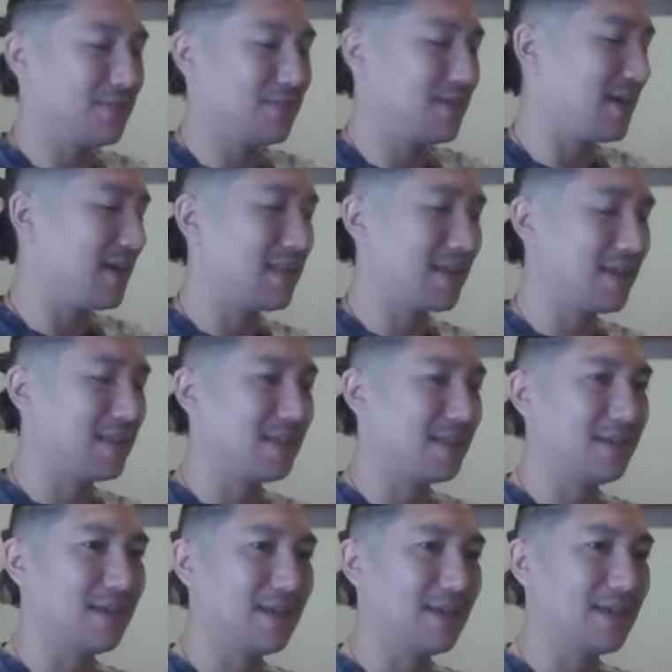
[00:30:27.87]

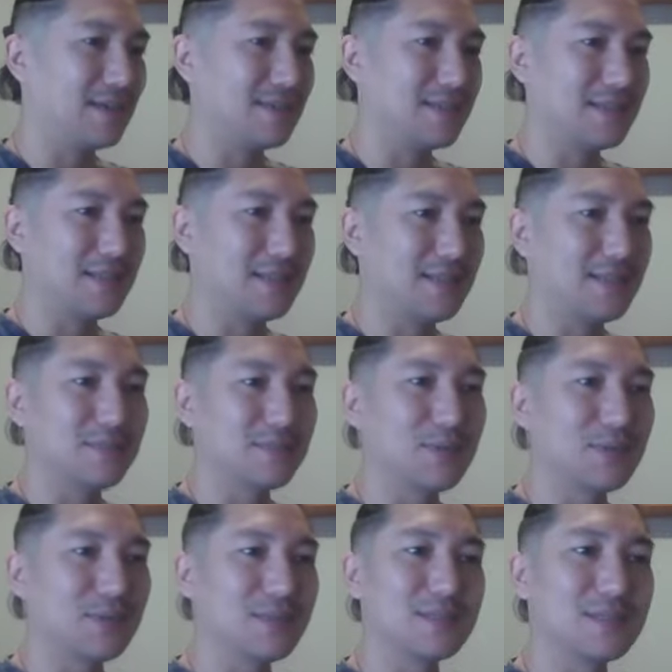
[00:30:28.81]
I understand the
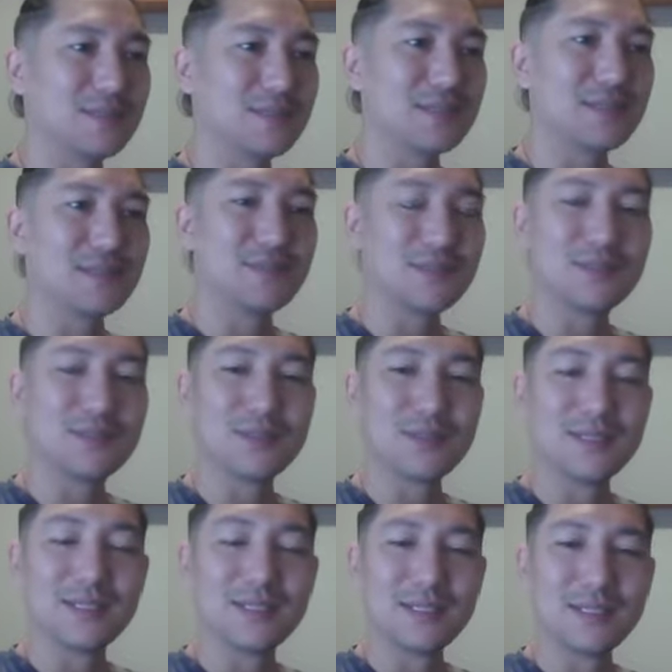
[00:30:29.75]
importance of it for
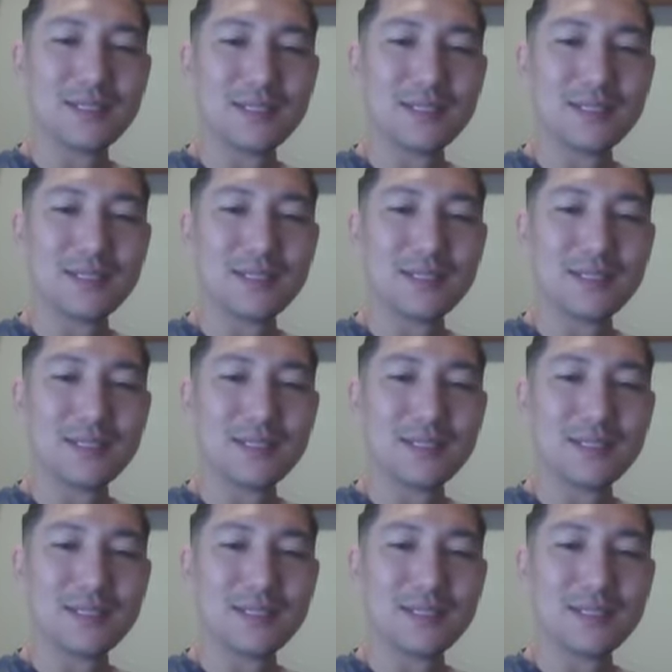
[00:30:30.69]
sure.